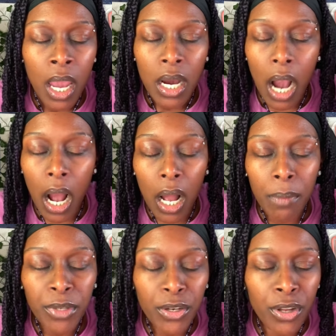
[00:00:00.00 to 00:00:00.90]

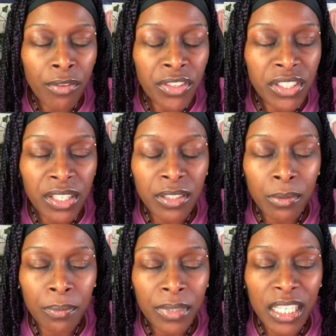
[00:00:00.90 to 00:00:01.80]
Calm your nervous
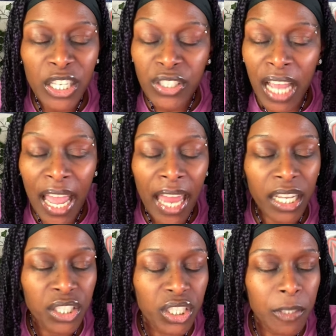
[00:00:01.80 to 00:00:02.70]
system. Clear your
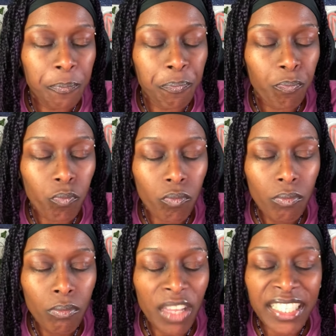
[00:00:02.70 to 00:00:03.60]
energy.
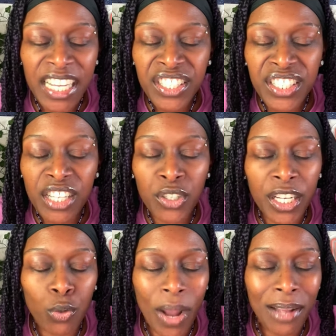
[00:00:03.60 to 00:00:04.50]
Get centered
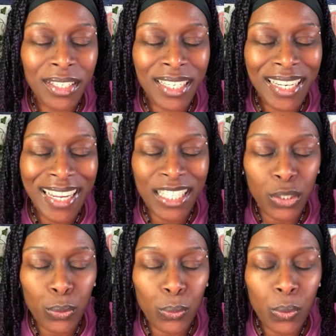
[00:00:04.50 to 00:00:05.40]
and grounded
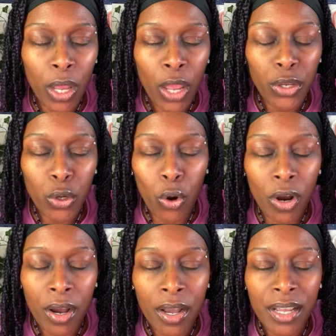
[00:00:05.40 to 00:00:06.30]
into
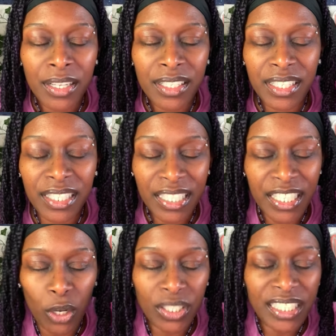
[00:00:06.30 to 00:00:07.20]
your,
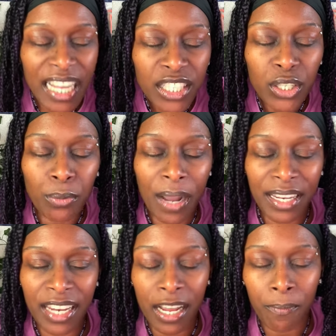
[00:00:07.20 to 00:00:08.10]
your center
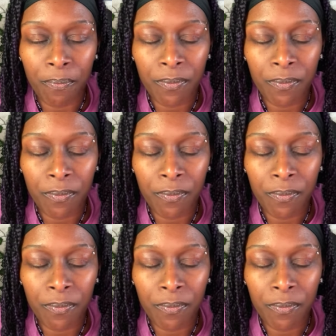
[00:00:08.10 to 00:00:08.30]
right now.